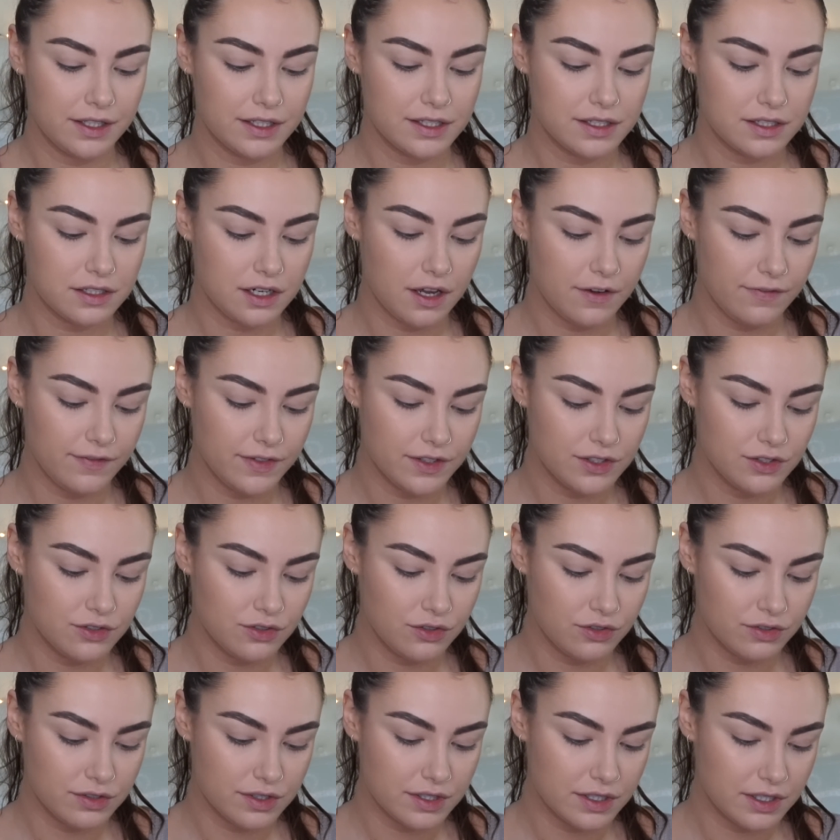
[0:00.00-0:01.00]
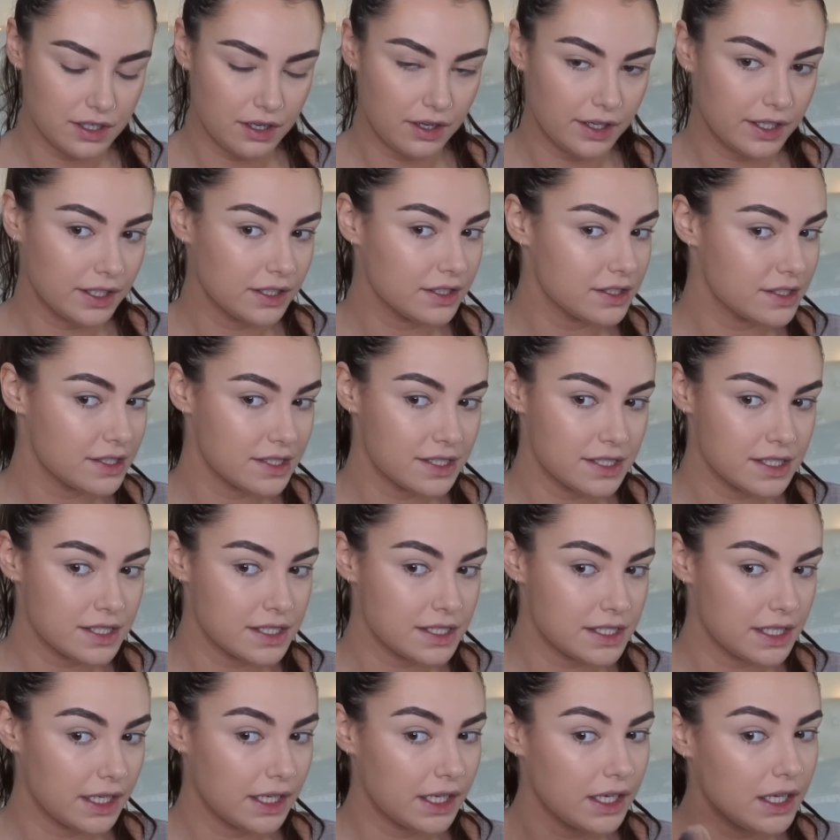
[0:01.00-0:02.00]
This stuff is not like
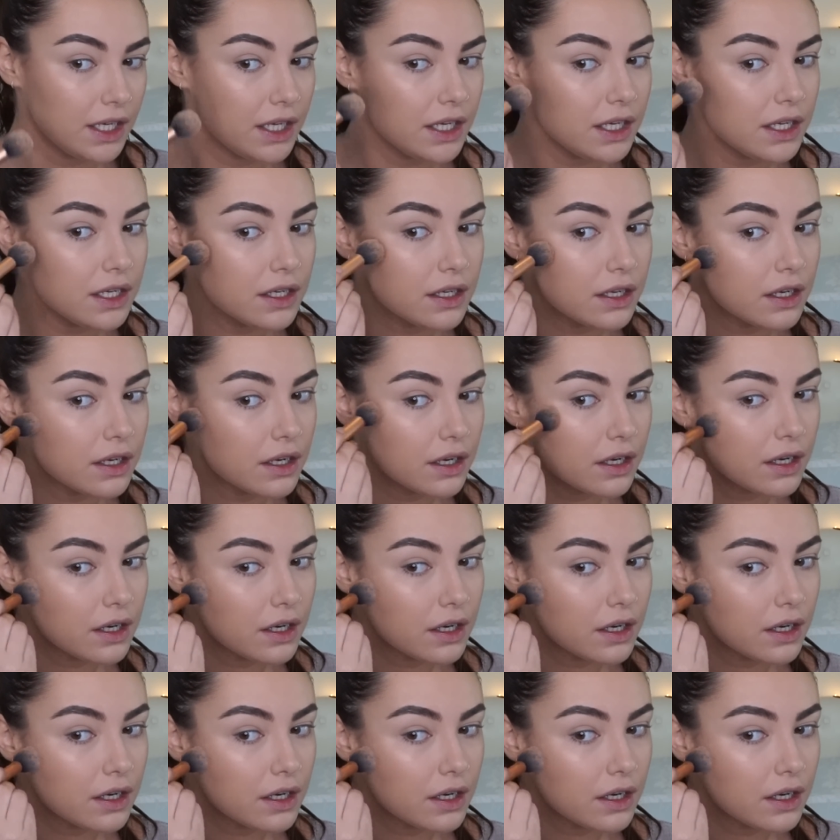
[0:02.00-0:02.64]
sticky.